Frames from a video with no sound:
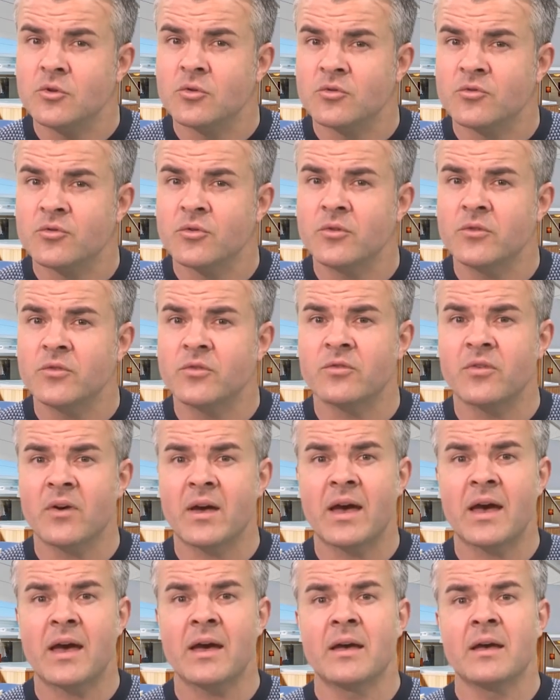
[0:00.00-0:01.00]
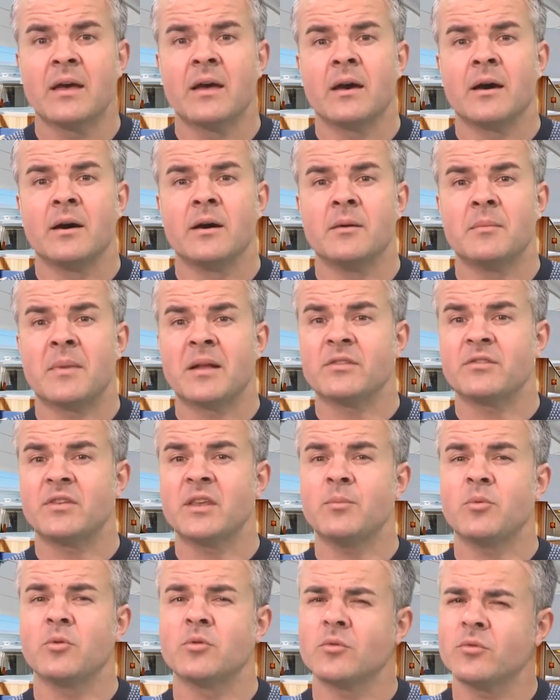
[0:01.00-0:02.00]
your cruise fare. And
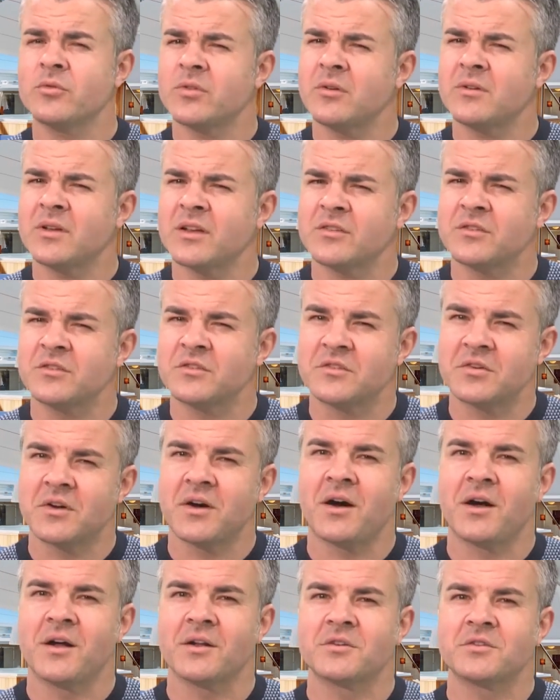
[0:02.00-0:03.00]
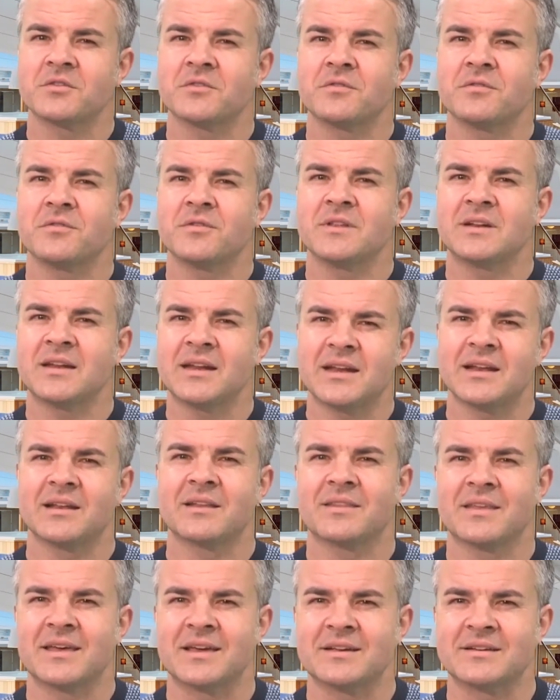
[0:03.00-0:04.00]
Seabourn also doesn't charge for the little
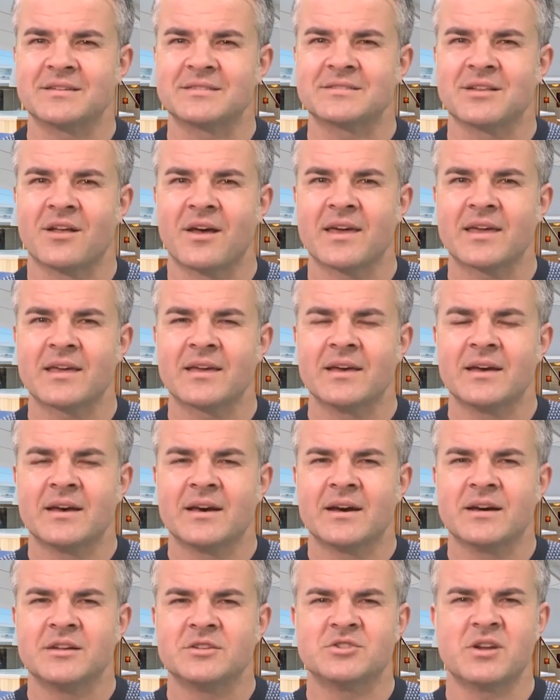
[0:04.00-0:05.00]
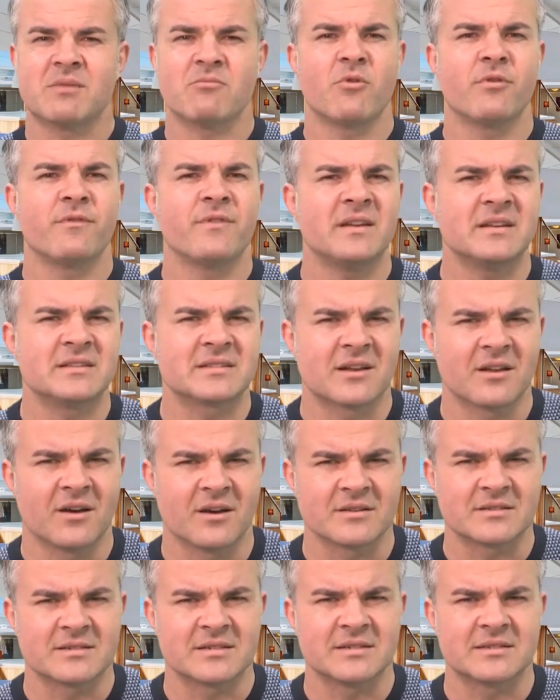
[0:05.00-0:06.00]
things like general fitness
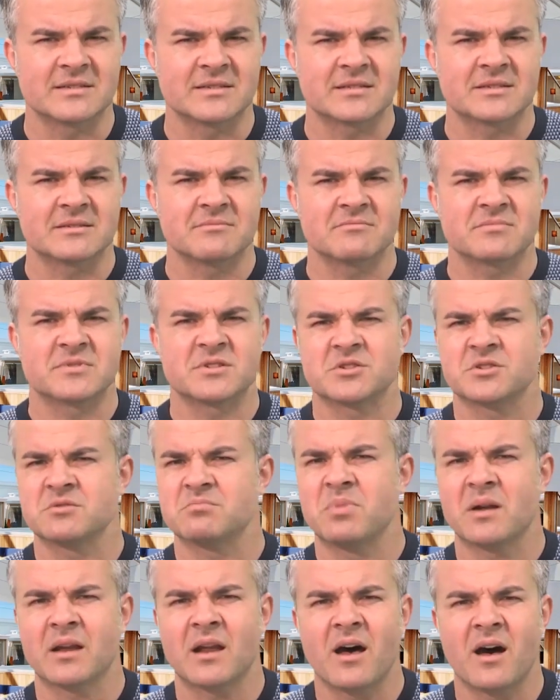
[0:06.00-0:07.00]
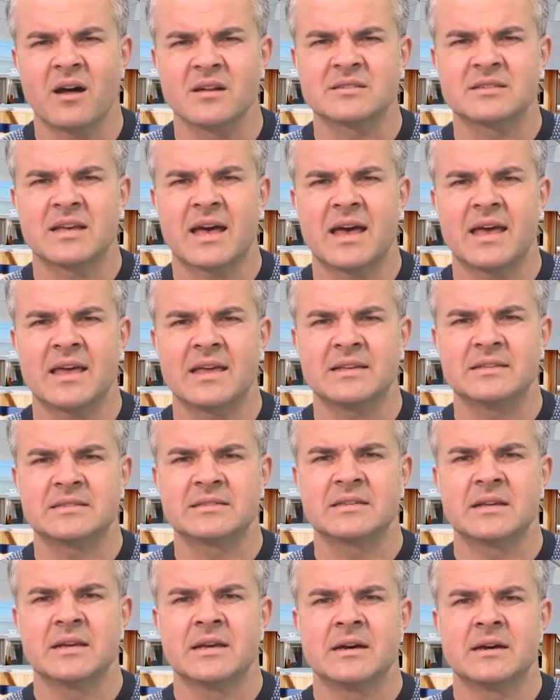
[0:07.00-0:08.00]
classes, such as
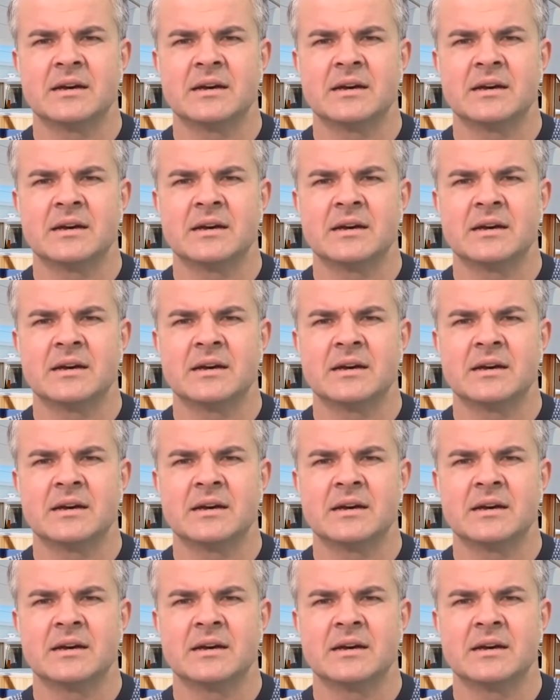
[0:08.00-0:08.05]
Pilates,